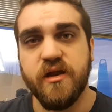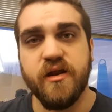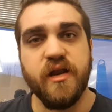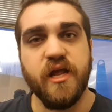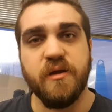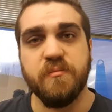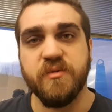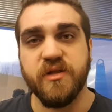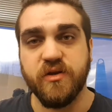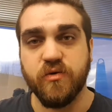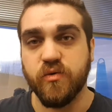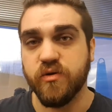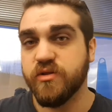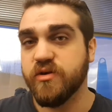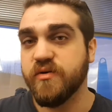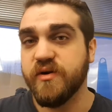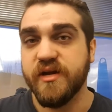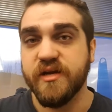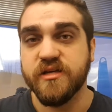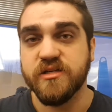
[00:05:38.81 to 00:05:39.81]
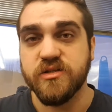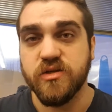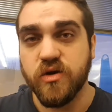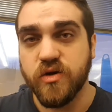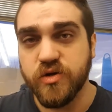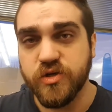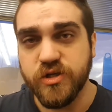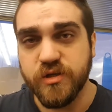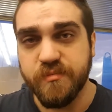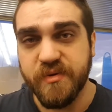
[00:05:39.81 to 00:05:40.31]
Namely, North Korea is
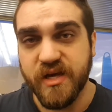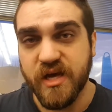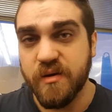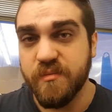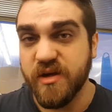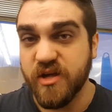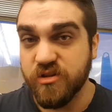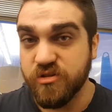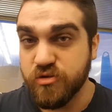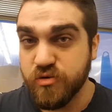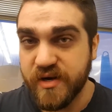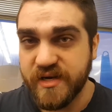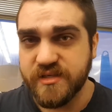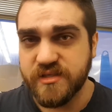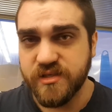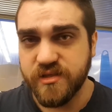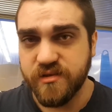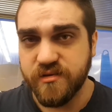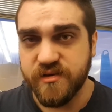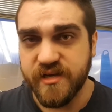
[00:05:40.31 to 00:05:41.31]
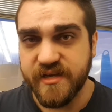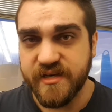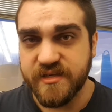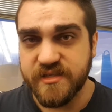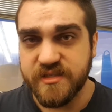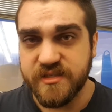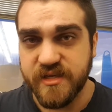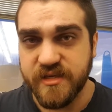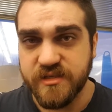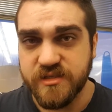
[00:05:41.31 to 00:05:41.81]
largely becoming a threat to the United
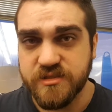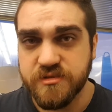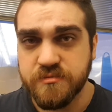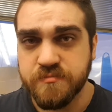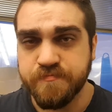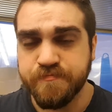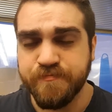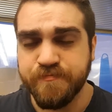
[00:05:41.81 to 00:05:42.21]
States.